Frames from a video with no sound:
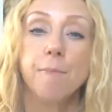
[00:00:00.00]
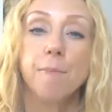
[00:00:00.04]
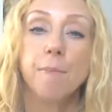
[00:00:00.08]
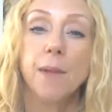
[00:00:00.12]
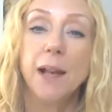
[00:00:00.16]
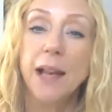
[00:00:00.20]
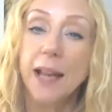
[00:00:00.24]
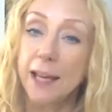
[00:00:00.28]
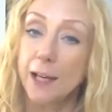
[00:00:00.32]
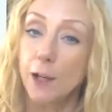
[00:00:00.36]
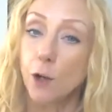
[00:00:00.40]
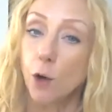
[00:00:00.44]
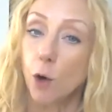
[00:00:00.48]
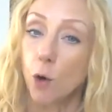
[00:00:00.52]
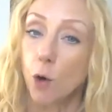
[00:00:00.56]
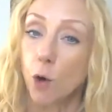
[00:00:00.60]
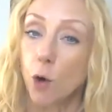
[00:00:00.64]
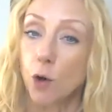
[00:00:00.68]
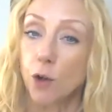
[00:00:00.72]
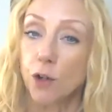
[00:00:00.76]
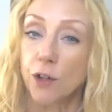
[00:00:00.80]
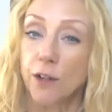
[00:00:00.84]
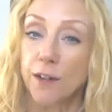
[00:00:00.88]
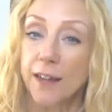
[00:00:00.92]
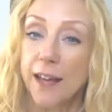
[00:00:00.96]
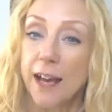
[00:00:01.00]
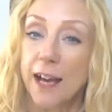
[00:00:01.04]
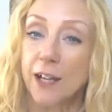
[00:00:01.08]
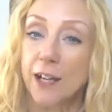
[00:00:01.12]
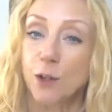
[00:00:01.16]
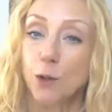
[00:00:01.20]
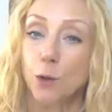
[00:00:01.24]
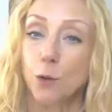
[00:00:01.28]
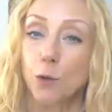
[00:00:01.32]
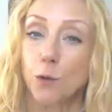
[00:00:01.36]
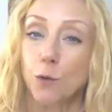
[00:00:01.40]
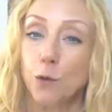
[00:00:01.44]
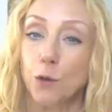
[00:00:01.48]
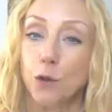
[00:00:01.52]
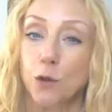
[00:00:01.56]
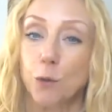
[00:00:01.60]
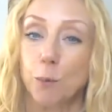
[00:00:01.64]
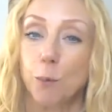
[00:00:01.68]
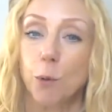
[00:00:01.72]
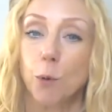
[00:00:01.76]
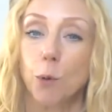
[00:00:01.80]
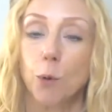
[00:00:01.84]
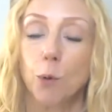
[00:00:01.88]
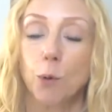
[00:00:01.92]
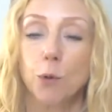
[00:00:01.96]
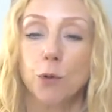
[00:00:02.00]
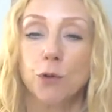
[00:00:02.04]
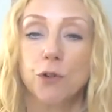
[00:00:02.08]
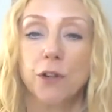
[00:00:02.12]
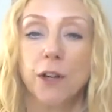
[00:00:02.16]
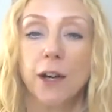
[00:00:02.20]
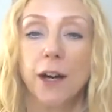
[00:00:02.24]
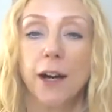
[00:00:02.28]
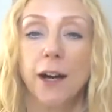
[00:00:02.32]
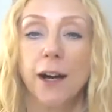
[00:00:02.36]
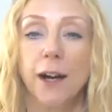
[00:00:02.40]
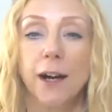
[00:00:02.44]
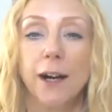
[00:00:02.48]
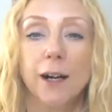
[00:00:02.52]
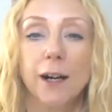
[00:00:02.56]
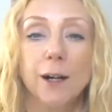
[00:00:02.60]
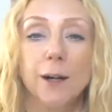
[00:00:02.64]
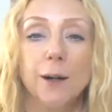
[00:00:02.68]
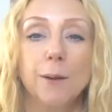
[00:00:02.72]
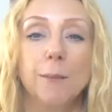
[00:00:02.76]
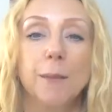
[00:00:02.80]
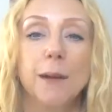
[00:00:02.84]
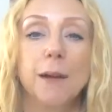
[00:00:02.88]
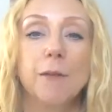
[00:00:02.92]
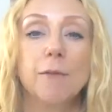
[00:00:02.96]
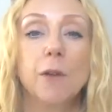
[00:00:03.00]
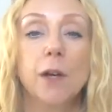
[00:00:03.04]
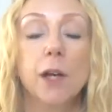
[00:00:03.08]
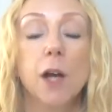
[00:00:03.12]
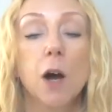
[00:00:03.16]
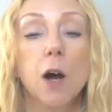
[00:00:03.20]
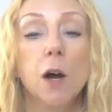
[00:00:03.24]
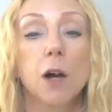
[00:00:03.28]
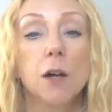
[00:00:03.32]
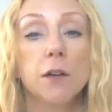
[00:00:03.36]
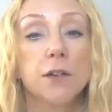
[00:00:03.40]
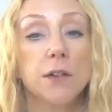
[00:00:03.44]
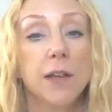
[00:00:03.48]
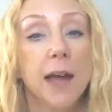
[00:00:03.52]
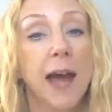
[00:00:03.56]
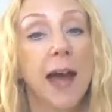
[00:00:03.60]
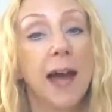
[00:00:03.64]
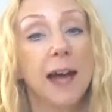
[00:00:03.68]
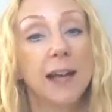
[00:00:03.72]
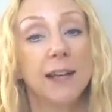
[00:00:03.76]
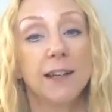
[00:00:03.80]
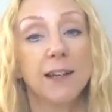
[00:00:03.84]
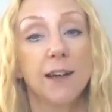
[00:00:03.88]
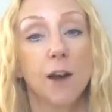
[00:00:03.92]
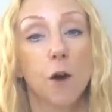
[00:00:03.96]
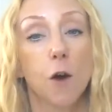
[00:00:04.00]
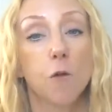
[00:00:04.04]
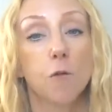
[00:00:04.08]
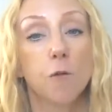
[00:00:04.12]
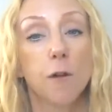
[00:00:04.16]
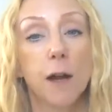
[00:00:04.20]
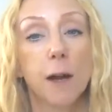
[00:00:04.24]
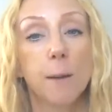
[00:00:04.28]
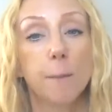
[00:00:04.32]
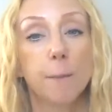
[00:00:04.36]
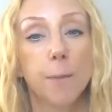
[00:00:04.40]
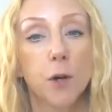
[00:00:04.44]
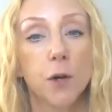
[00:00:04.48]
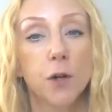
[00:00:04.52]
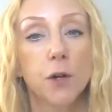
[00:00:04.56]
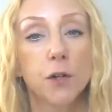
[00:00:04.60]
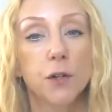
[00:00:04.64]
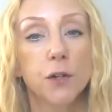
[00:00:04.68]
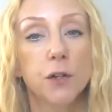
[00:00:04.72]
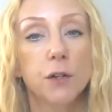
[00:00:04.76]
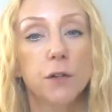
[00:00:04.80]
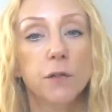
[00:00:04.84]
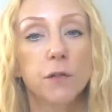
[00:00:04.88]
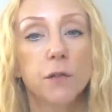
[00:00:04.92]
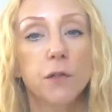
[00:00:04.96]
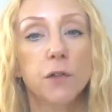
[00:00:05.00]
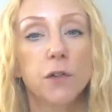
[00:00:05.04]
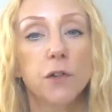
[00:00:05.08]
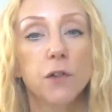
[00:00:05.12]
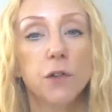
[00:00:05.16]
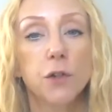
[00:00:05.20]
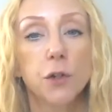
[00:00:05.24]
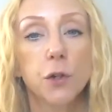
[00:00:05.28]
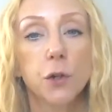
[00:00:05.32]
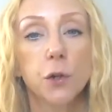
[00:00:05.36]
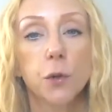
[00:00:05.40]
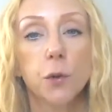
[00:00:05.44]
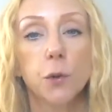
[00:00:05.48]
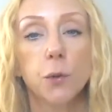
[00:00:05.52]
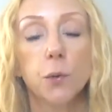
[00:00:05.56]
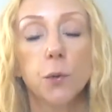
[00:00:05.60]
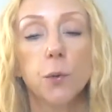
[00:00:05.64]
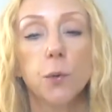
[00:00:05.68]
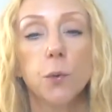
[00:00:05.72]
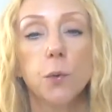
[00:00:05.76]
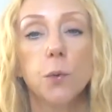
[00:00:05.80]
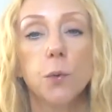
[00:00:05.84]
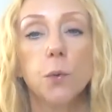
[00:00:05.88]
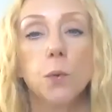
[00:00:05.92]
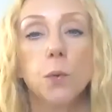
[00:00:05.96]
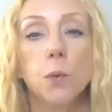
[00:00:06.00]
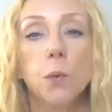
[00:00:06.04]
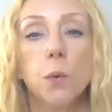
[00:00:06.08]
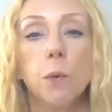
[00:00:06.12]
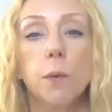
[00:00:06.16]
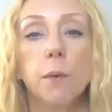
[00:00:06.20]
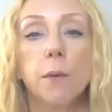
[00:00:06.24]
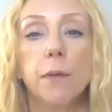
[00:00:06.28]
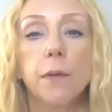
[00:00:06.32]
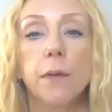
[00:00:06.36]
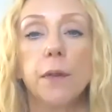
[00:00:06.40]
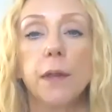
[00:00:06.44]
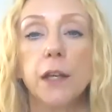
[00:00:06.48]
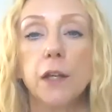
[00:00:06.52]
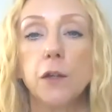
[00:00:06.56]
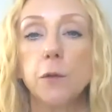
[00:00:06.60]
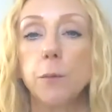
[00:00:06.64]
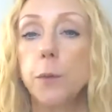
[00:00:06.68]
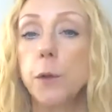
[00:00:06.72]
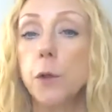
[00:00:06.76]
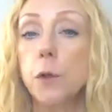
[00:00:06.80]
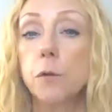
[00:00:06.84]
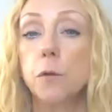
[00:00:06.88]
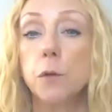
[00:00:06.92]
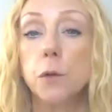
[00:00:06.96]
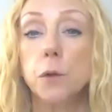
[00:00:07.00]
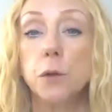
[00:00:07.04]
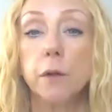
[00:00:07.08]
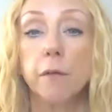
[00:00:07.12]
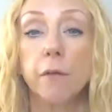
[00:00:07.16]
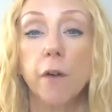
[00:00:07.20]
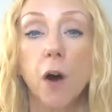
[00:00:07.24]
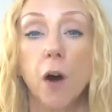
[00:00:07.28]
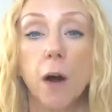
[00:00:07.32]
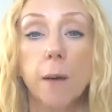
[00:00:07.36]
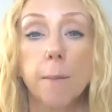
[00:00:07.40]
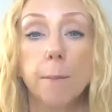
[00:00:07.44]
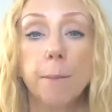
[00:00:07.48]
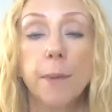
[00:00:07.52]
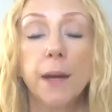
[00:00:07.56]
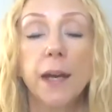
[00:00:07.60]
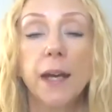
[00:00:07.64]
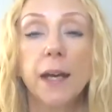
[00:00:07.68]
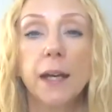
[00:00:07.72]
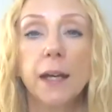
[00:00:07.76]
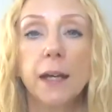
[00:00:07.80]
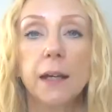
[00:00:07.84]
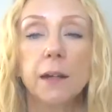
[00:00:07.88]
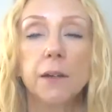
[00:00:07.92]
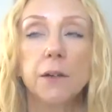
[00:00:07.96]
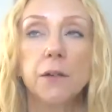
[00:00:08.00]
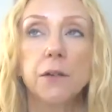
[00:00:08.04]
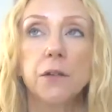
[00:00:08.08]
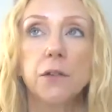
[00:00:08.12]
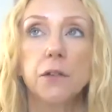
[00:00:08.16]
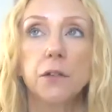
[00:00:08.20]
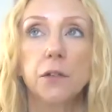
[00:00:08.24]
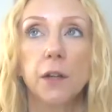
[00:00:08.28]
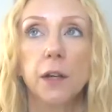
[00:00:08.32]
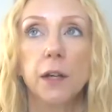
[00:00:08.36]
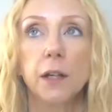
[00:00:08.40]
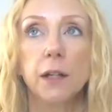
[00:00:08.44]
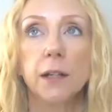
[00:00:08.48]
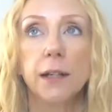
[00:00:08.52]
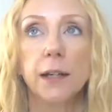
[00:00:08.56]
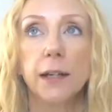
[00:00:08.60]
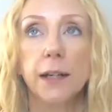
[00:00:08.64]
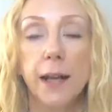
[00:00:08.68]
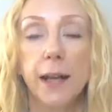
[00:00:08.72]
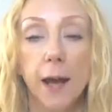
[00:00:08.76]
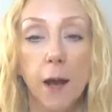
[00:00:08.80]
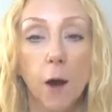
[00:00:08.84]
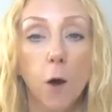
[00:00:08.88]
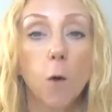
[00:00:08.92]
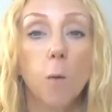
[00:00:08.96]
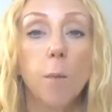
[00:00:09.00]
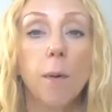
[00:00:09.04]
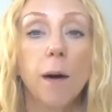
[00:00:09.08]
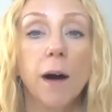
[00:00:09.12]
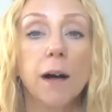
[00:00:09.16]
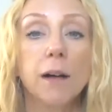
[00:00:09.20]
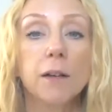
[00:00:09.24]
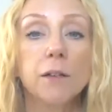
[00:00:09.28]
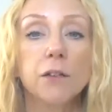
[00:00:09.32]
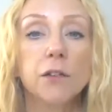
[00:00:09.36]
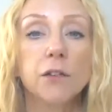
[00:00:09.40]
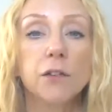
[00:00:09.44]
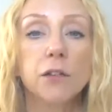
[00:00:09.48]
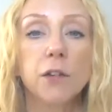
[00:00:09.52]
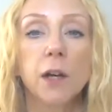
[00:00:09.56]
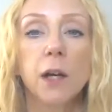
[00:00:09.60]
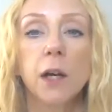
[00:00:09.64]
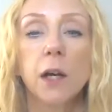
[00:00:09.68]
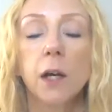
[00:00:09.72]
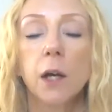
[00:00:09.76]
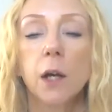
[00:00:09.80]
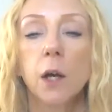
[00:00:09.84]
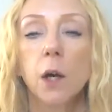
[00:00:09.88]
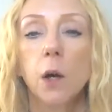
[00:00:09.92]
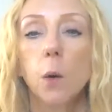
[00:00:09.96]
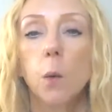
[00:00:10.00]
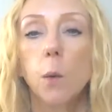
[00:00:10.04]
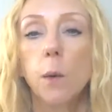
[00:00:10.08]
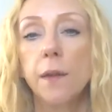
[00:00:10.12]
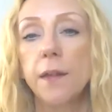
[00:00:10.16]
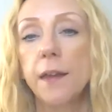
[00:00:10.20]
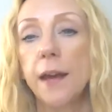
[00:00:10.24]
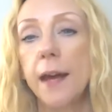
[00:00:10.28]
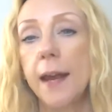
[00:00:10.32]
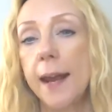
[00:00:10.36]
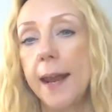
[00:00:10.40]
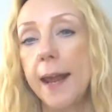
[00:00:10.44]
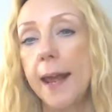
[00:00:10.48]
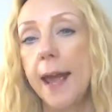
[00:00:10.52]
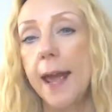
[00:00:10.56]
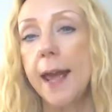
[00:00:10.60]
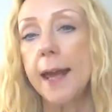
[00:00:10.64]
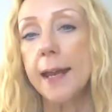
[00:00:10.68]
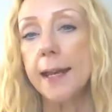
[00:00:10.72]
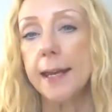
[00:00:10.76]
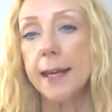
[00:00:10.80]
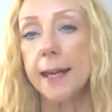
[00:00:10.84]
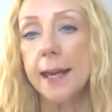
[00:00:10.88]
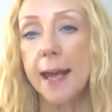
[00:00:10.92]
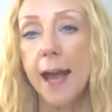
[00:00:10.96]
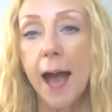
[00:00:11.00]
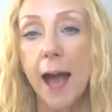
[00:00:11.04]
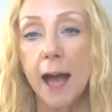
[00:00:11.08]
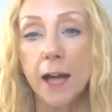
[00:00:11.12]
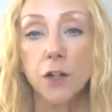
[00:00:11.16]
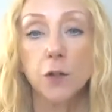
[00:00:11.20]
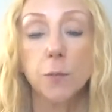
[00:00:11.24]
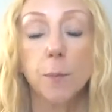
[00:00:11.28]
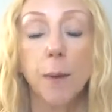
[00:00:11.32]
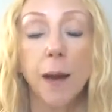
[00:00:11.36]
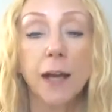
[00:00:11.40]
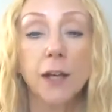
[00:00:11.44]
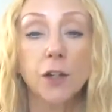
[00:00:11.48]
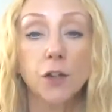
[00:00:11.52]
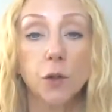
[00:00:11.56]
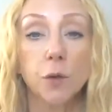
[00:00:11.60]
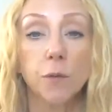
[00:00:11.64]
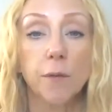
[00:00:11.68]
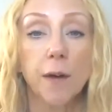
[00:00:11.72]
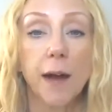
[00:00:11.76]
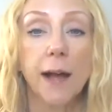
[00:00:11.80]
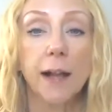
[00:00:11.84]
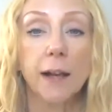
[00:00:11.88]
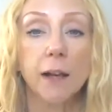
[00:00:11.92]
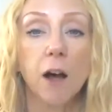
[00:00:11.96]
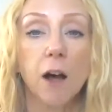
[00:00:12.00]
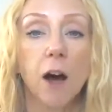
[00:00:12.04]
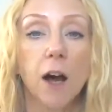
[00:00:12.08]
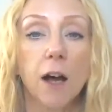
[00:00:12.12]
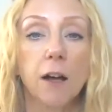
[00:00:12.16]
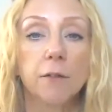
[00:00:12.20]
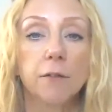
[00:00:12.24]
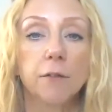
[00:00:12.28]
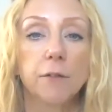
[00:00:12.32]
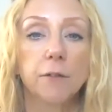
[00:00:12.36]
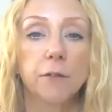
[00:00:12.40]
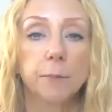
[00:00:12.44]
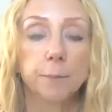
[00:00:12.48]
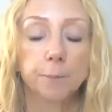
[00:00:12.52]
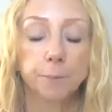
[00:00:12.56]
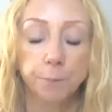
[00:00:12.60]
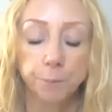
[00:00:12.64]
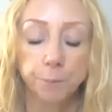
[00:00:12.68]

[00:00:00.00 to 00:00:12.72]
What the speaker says: lean on God and the angels for support in regards to handing over our burdens to these beautiful divine beings that can help us within any aspect of our life.